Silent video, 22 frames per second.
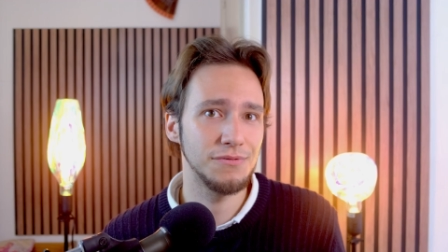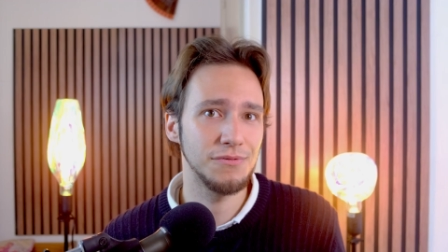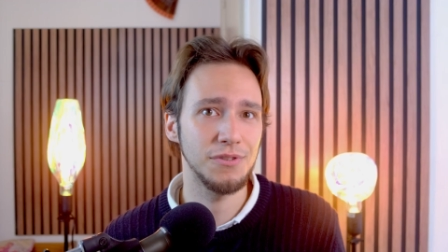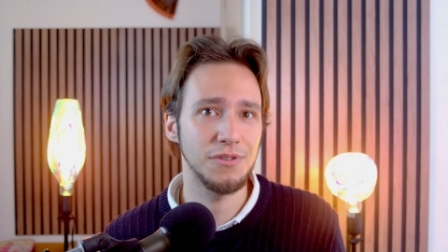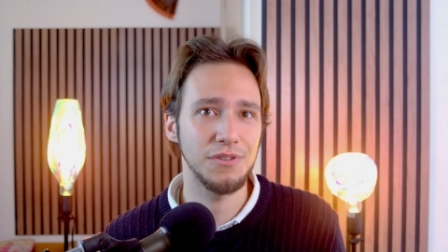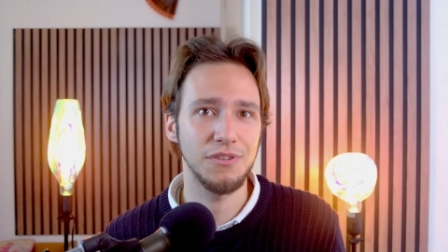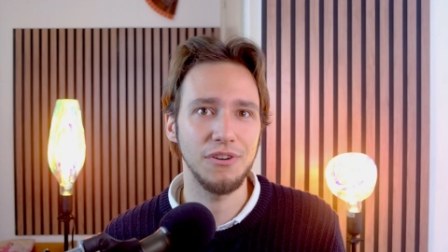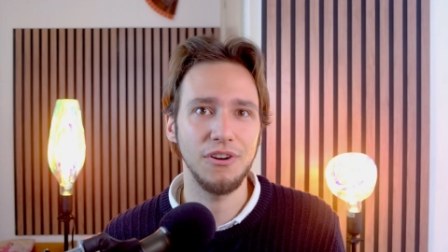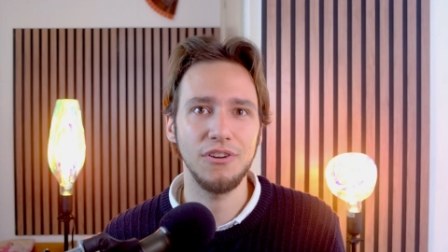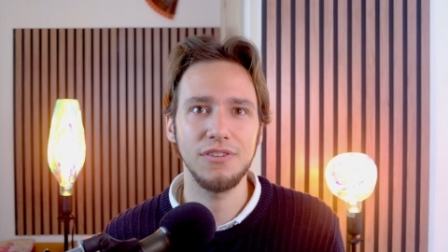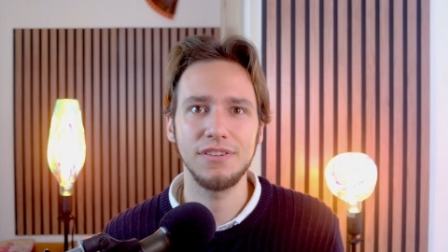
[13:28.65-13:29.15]

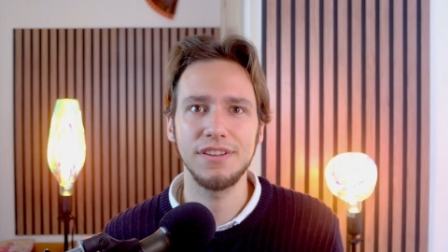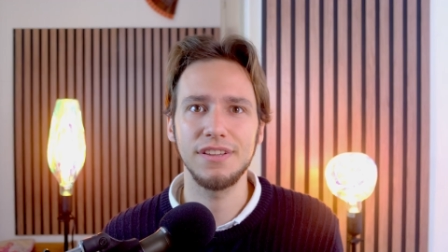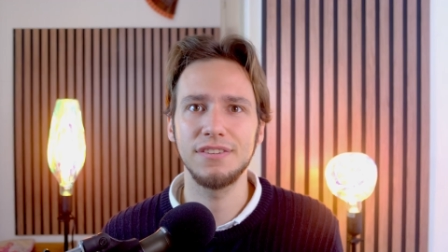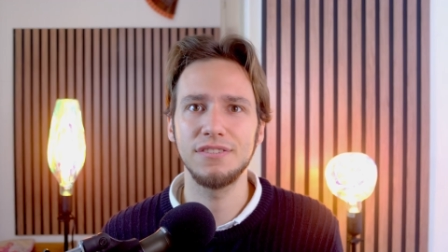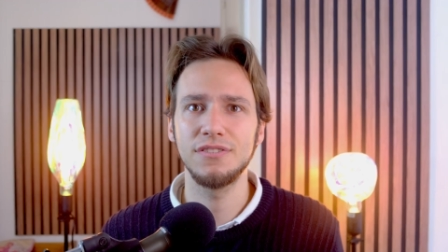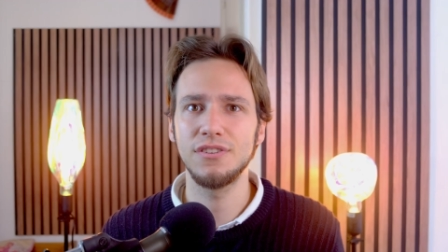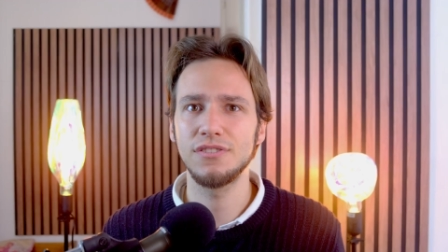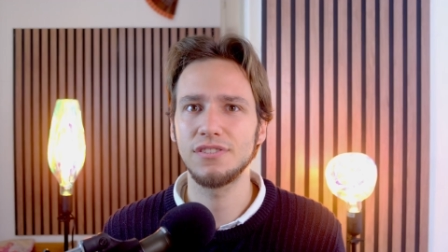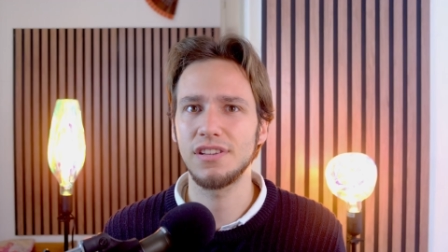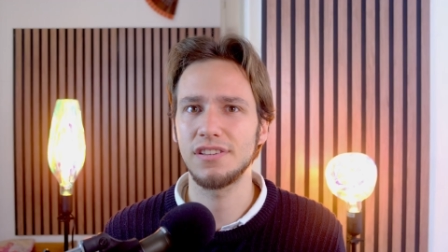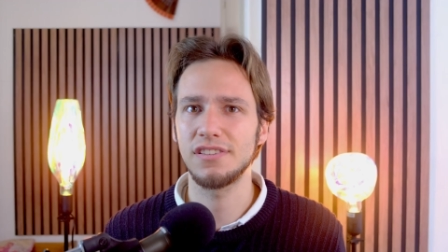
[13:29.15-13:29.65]
or only
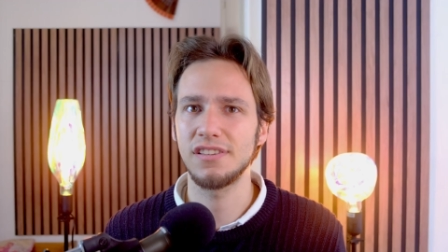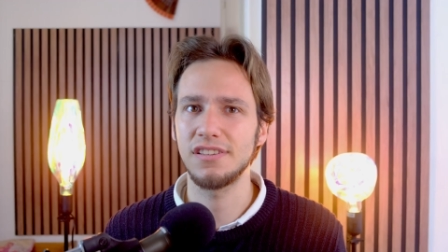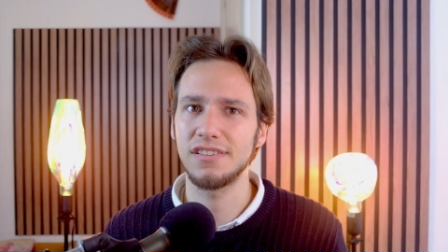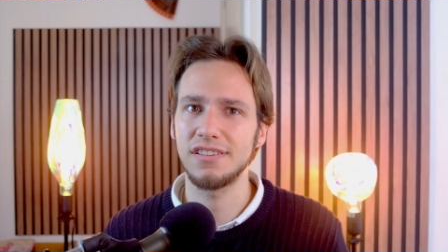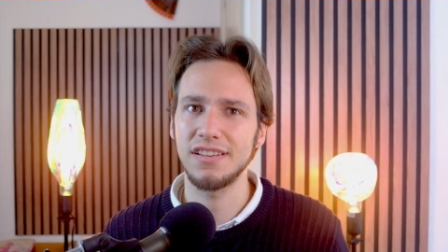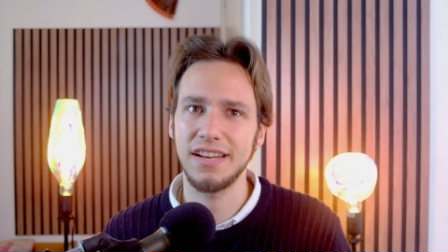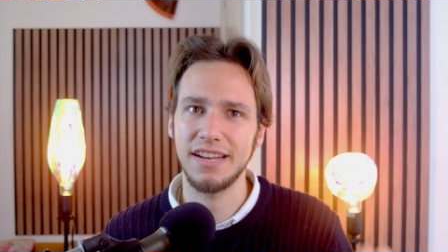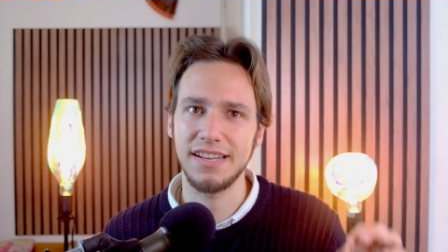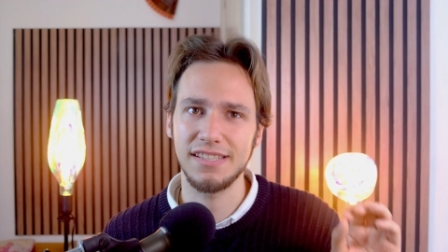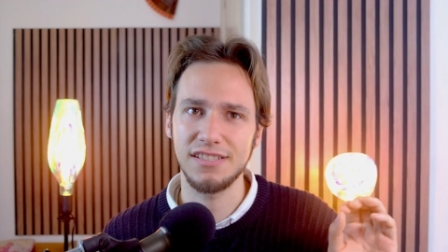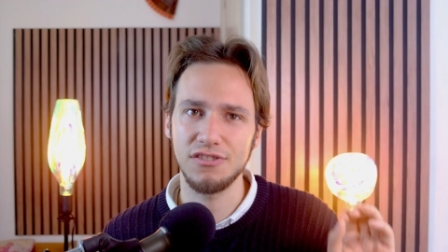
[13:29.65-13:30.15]
uses
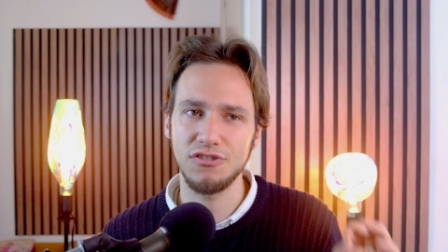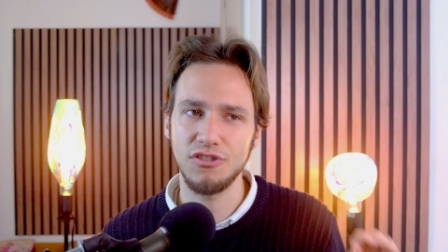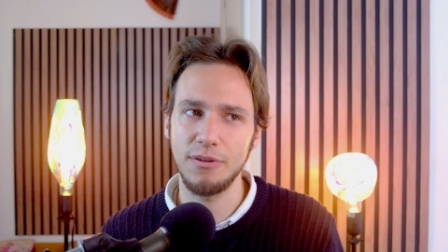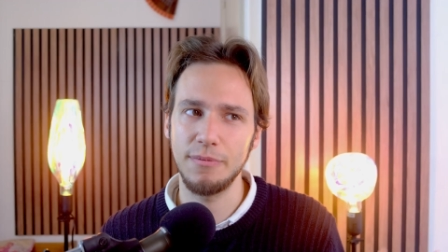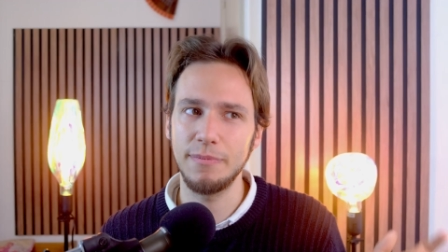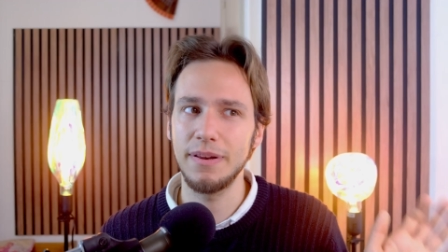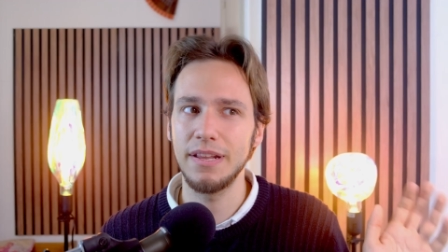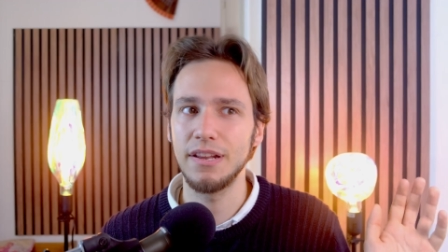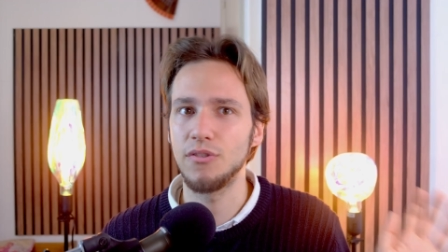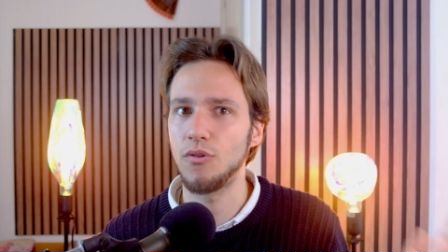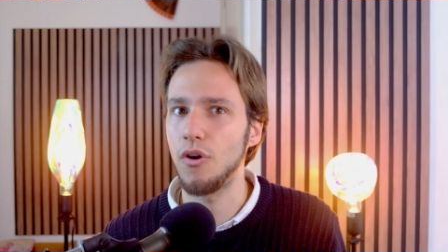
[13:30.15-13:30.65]
it
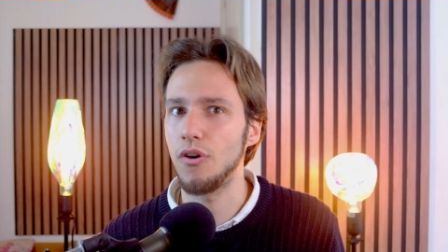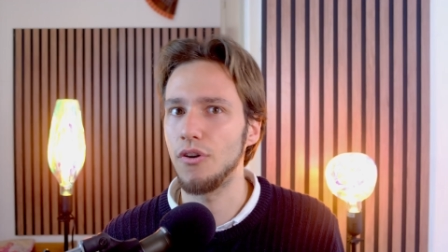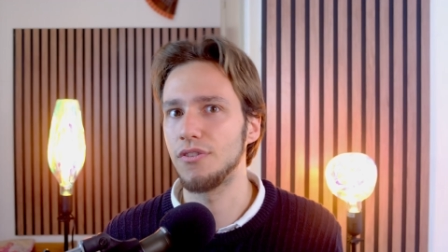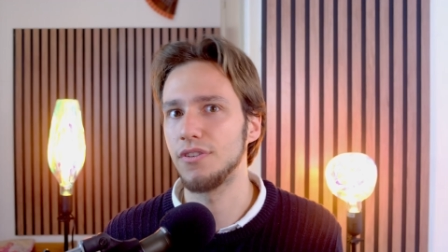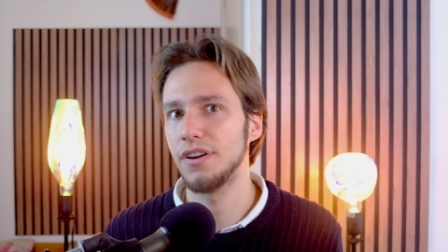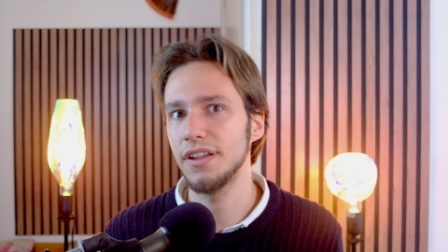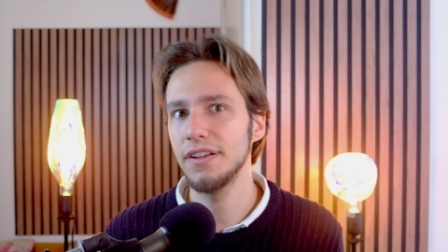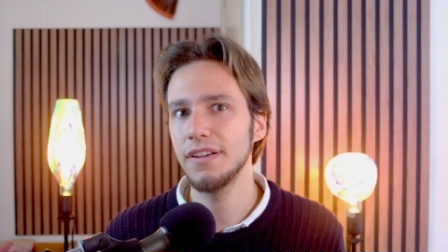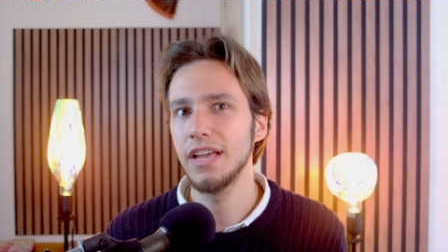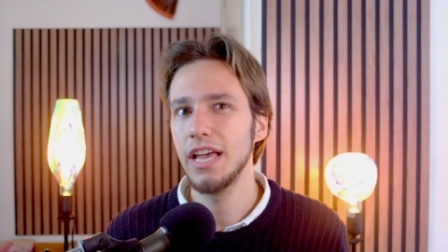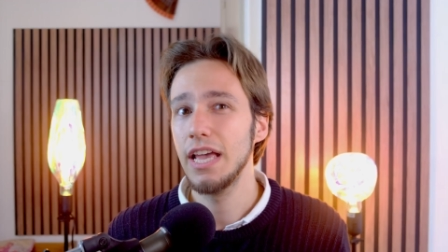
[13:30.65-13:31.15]
extremely
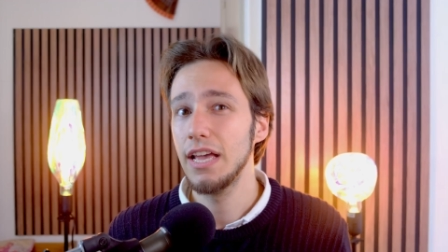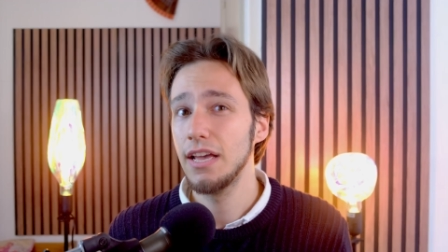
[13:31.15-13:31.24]
rarely.